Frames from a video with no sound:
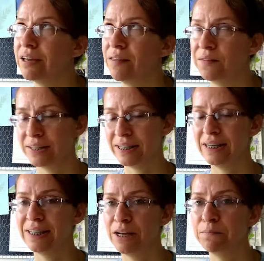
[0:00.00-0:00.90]
I think that's how
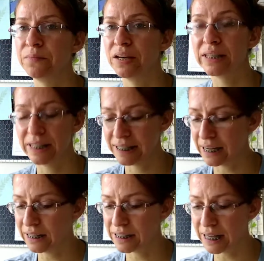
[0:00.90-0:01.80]
you say it, the
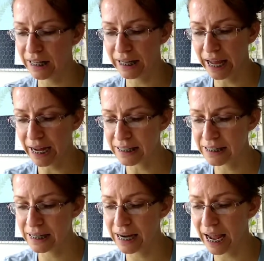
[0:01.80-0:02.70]
salicylic
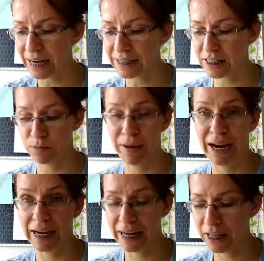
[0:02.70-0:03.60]
acid acts as a
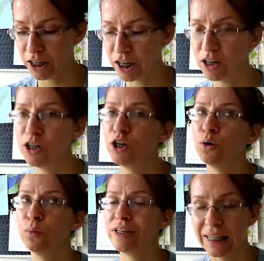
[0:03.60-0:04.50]
painkiller.
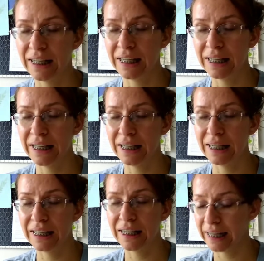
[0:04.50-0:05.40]
The
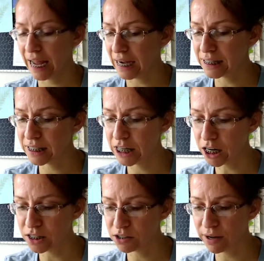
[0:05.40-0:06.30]
salicylic acid
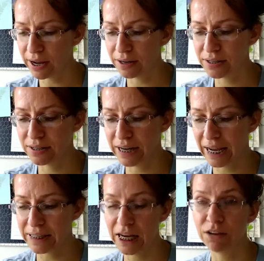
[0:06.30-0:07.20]
also acts as an
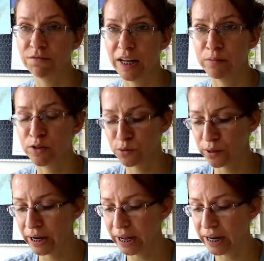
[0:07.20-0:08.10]

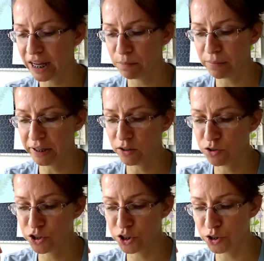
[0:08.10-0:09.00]
anti-inflammatory, and it can be
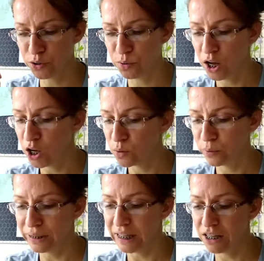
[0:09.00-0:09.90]
used to
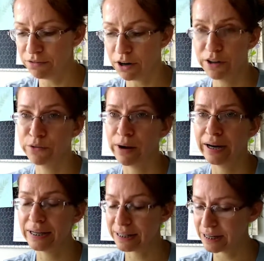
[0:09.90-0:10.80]
relieve
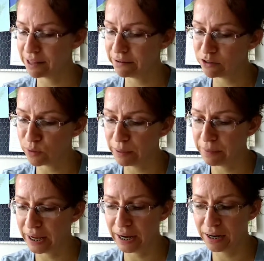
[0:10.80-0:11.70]
arthritis and other joint
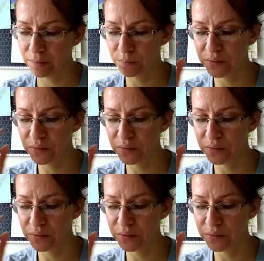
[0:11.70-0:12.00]
pain.